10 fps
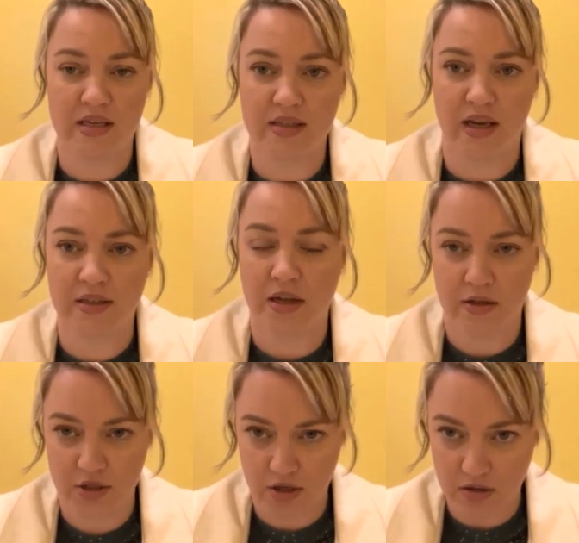the
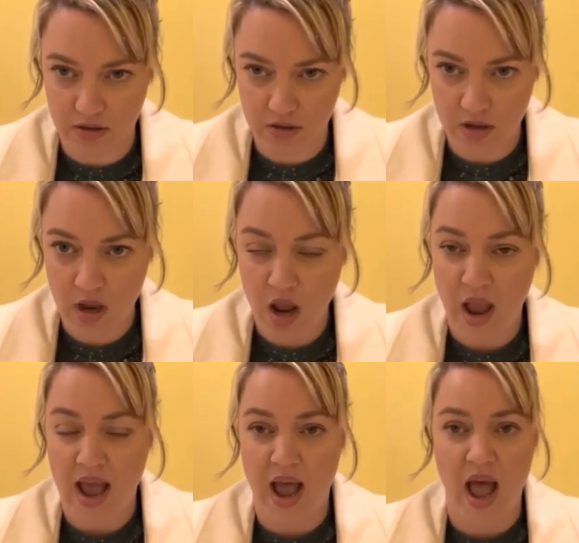Scientology cult
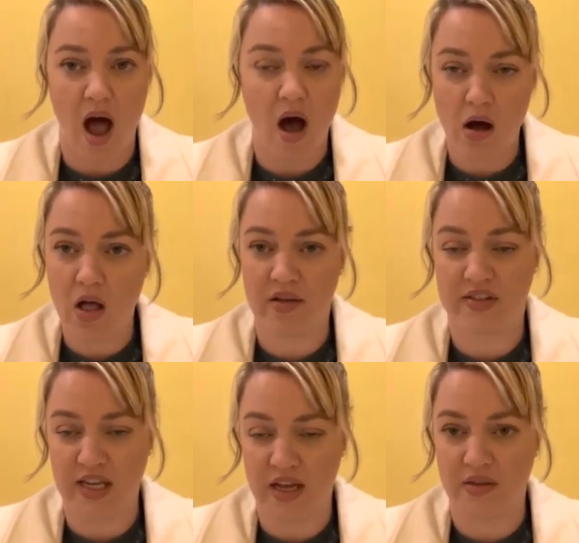all
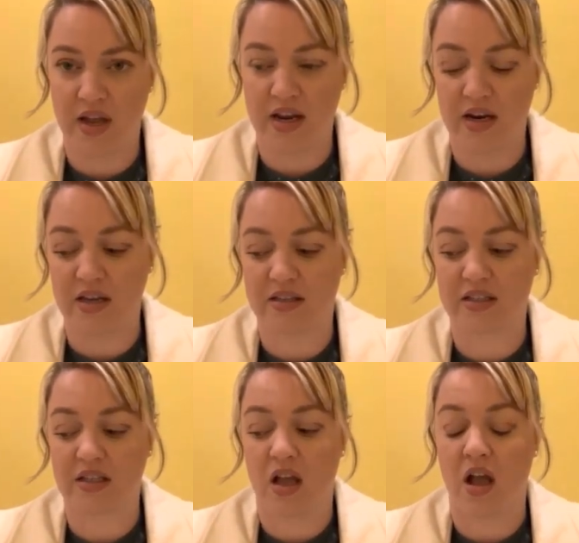have said that it
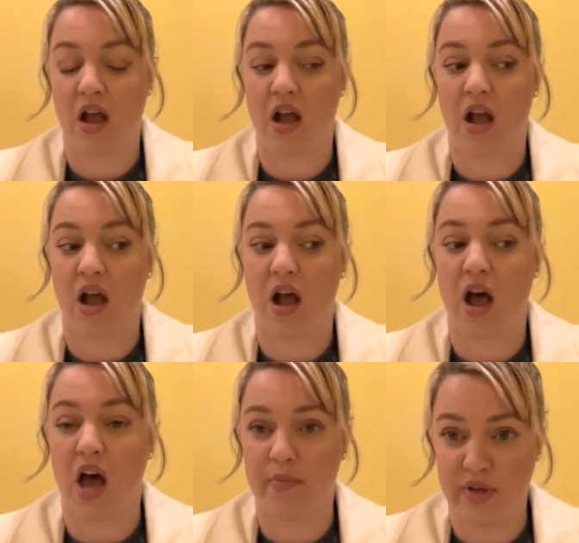is
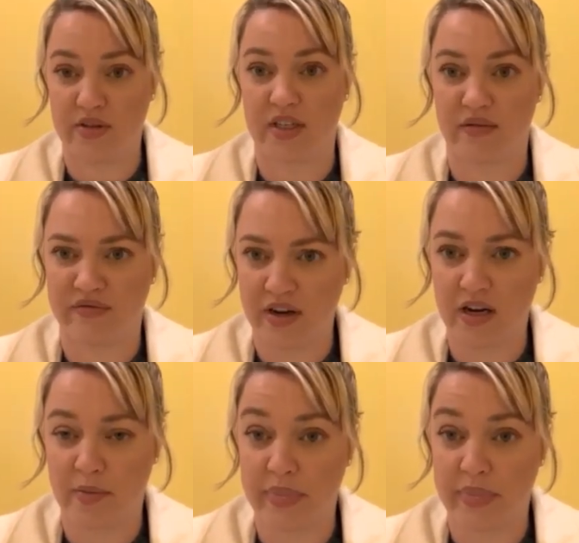abusive, very